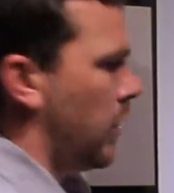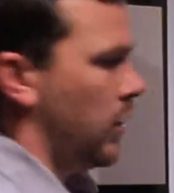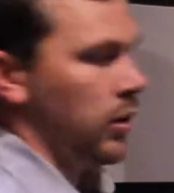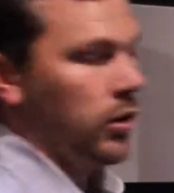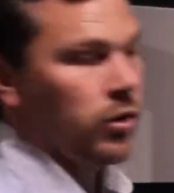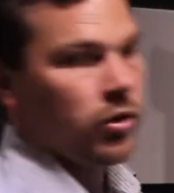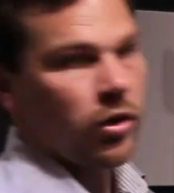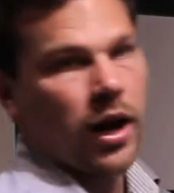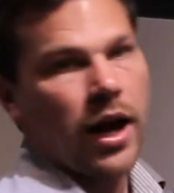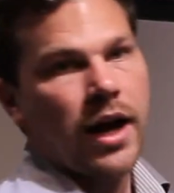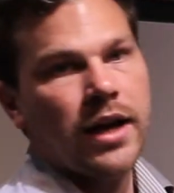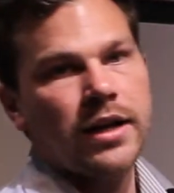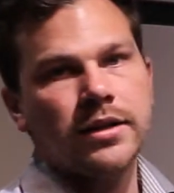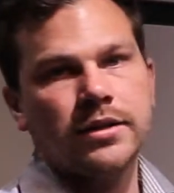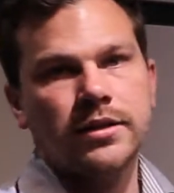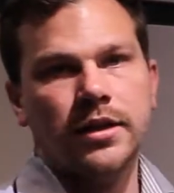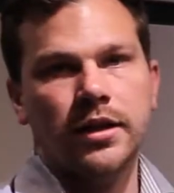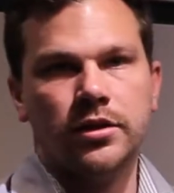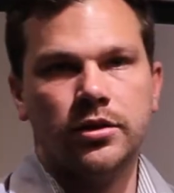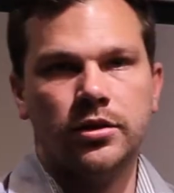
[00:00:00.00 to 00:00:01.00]
you've got 8
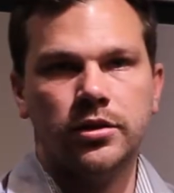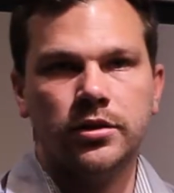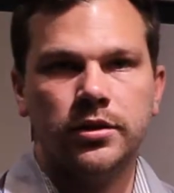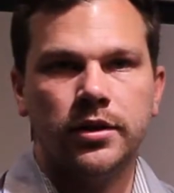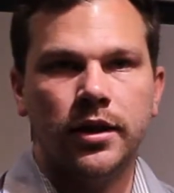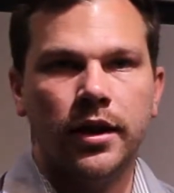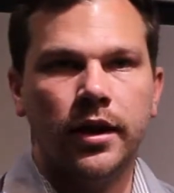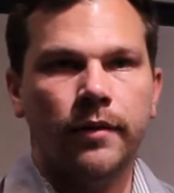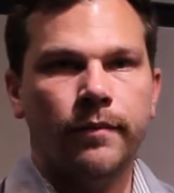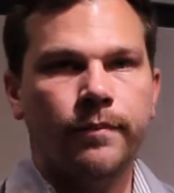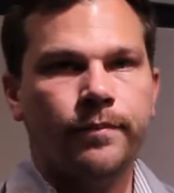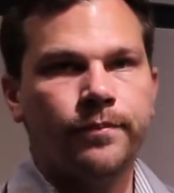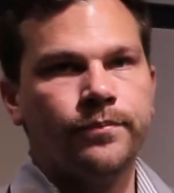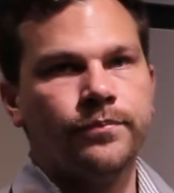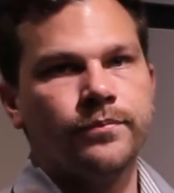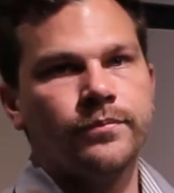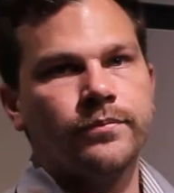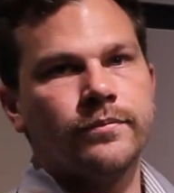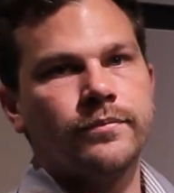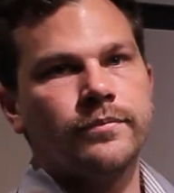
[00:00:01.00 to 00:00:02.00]
sections there.
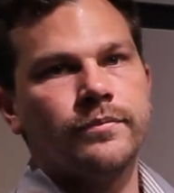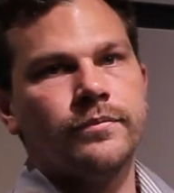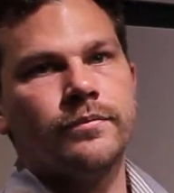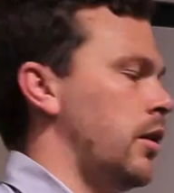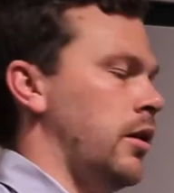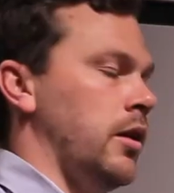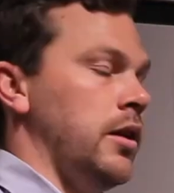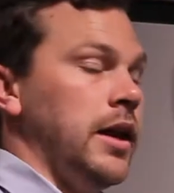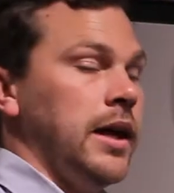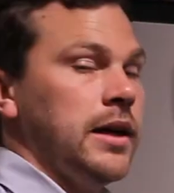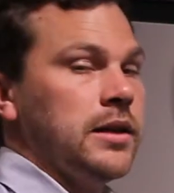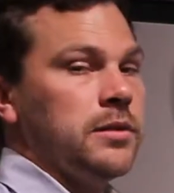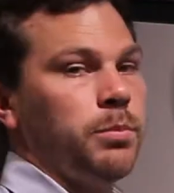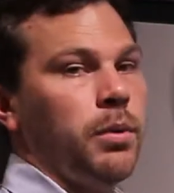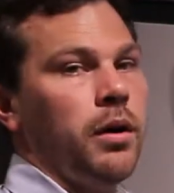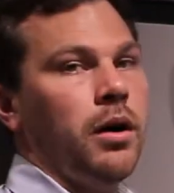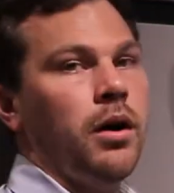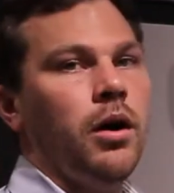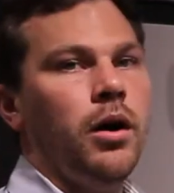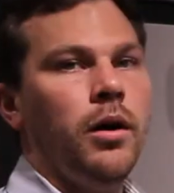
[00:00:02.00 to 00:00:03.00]
The next
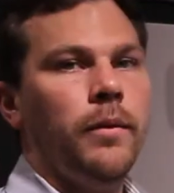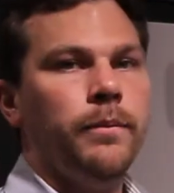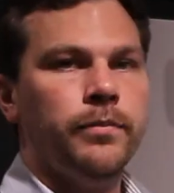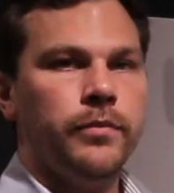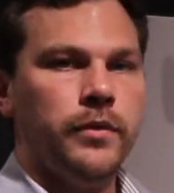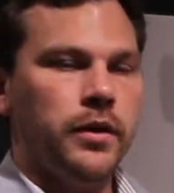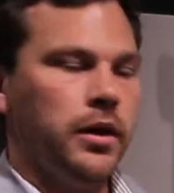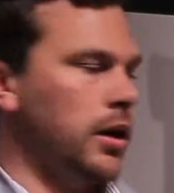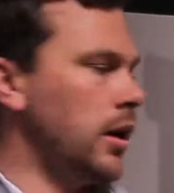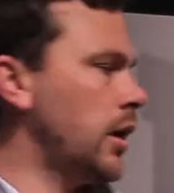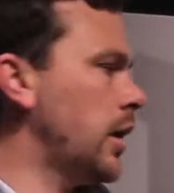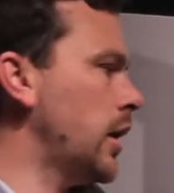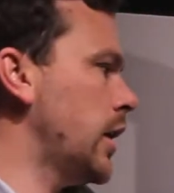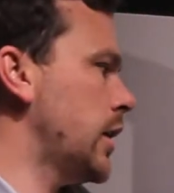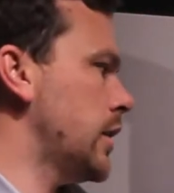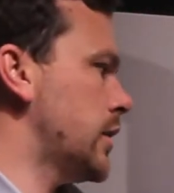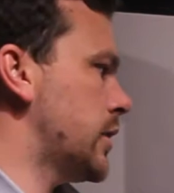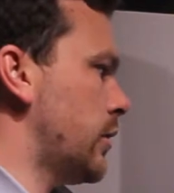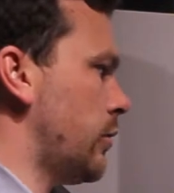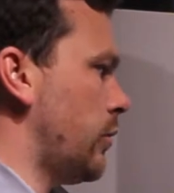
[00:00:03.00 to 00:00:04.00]
part
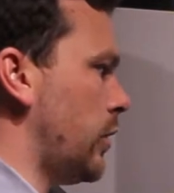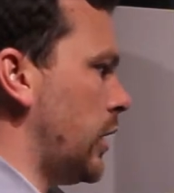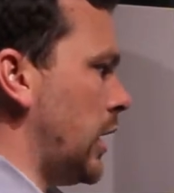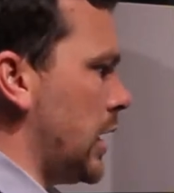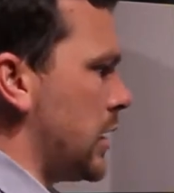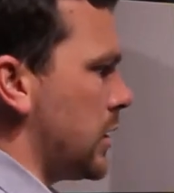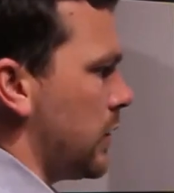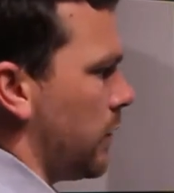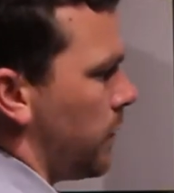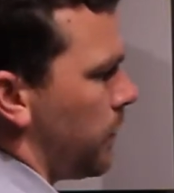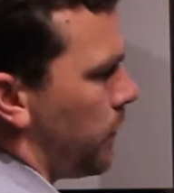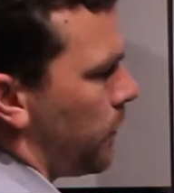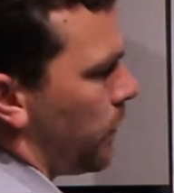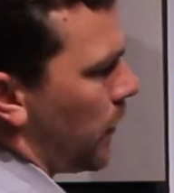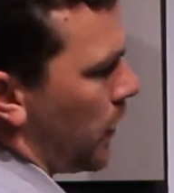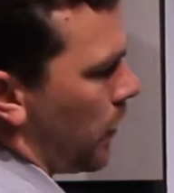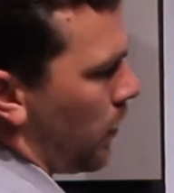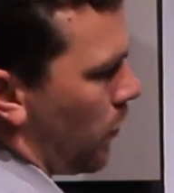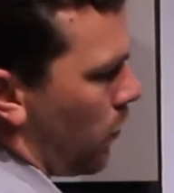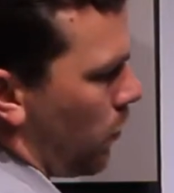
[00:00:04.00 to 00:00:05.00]
is we need to
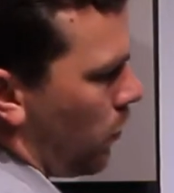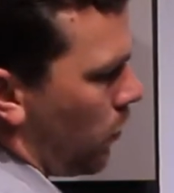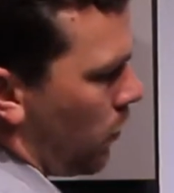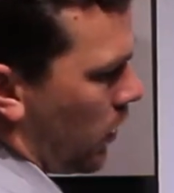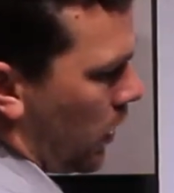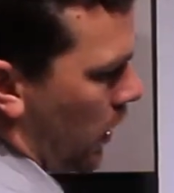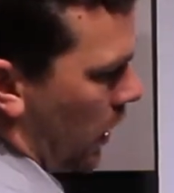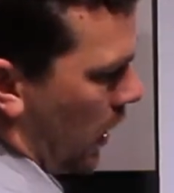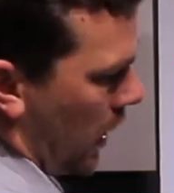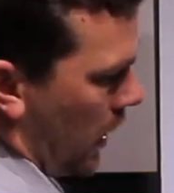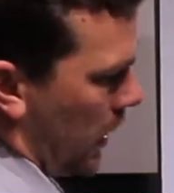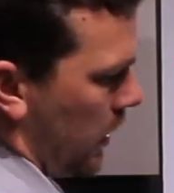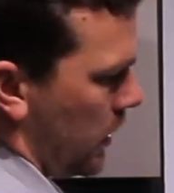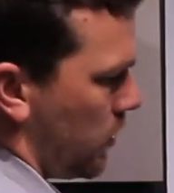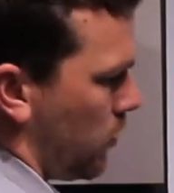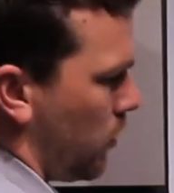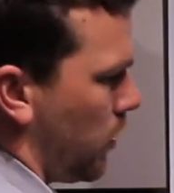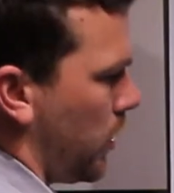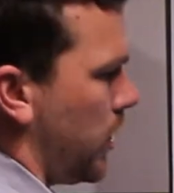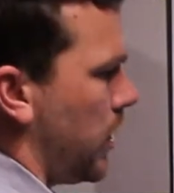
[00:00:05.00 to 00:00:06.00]
fill each
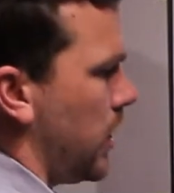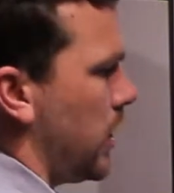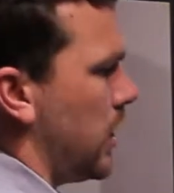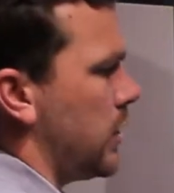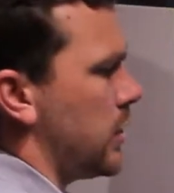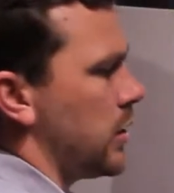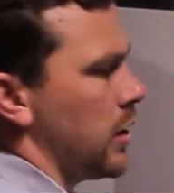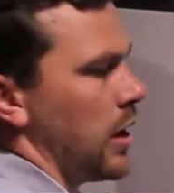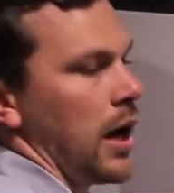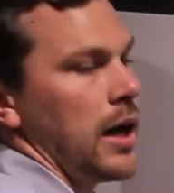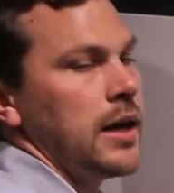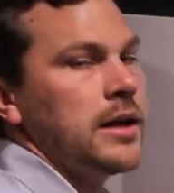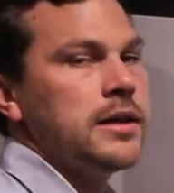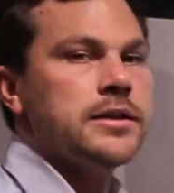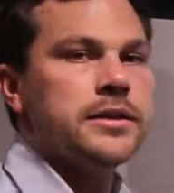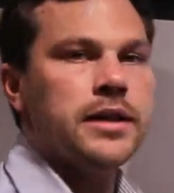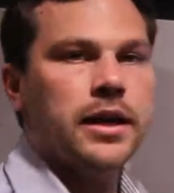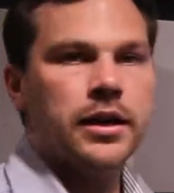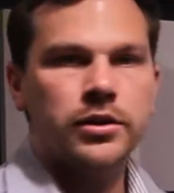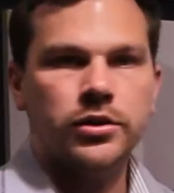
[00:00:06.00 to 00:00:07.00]
one of these 8
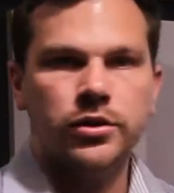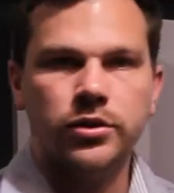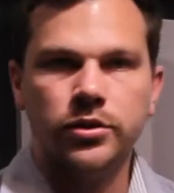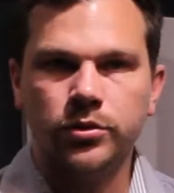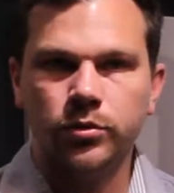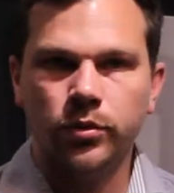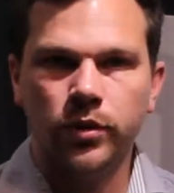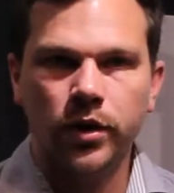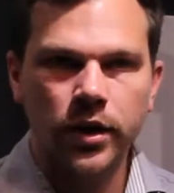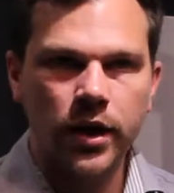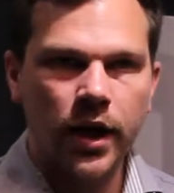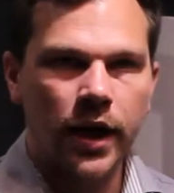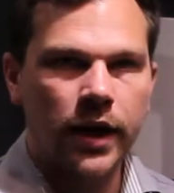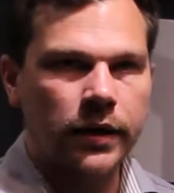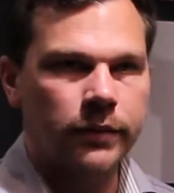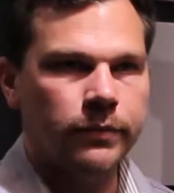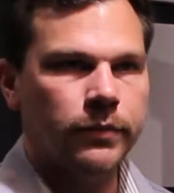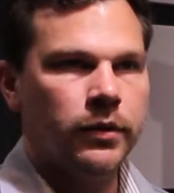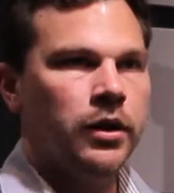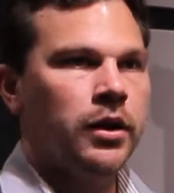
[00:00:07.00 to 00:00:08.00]
sections with a
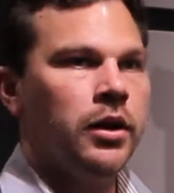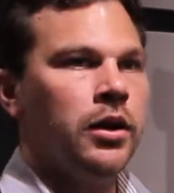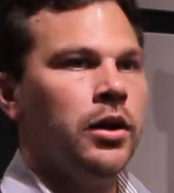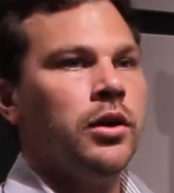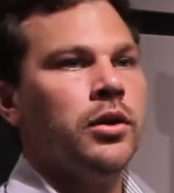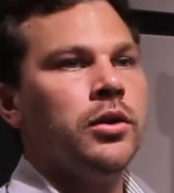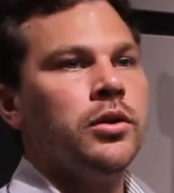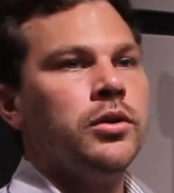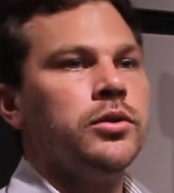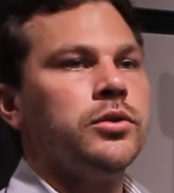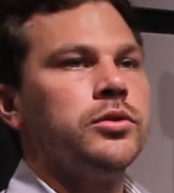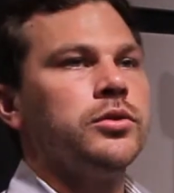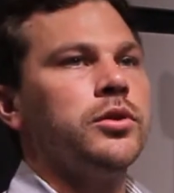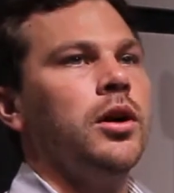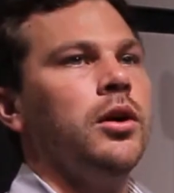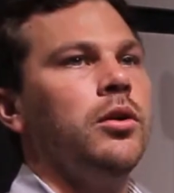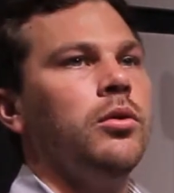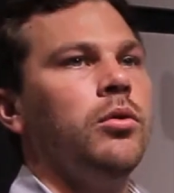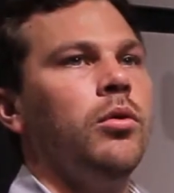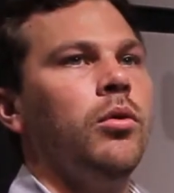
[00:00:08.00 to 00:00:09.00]
name.
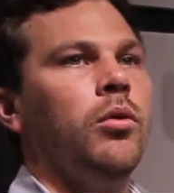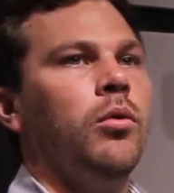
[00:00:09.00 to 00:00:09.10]
So